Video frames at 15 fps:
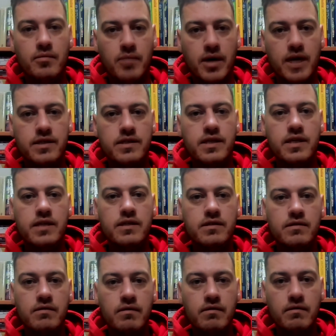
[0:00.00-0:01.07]
by
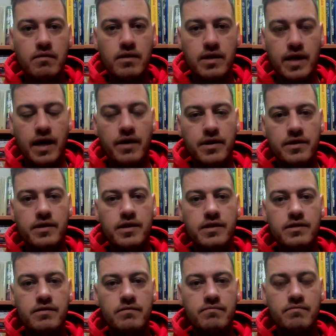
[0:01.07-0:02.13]
C's
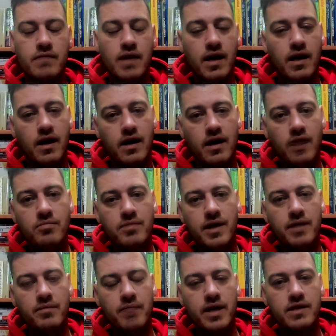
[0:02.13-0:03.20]
guarantees. I hope
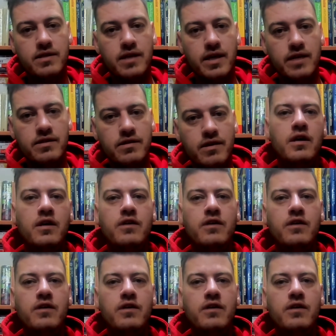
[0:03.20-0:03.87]
that makes sense.